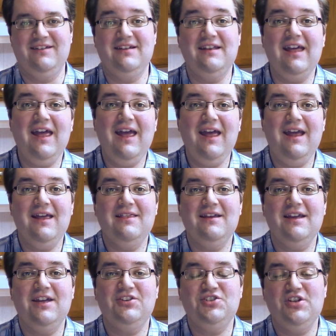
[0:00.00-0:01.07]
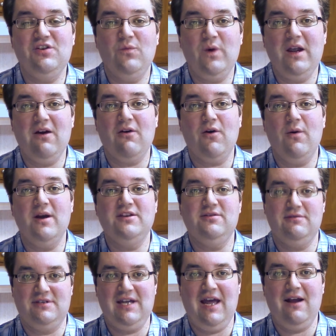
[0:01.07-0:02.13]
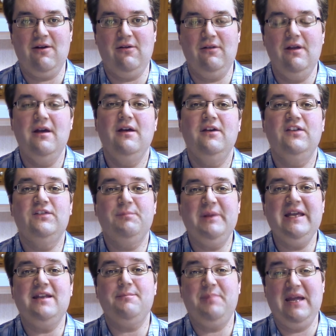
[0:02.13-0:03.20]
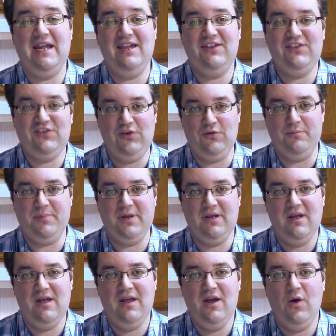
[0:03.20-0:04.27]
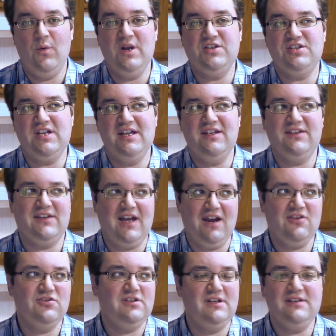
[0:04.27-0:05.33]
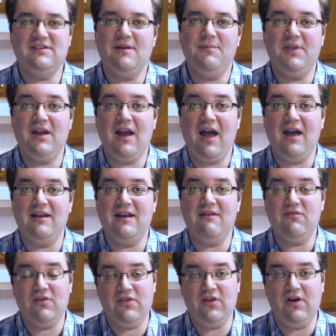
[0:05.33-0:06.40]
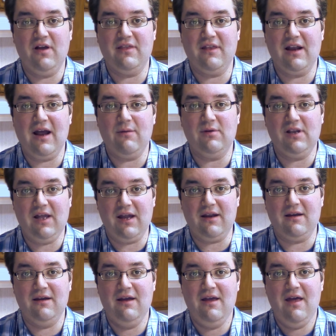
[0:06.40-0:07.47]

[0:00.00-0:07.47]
Today in the kitchen, we are going to tackle split pea soup, which is actually something I never thought that I would like.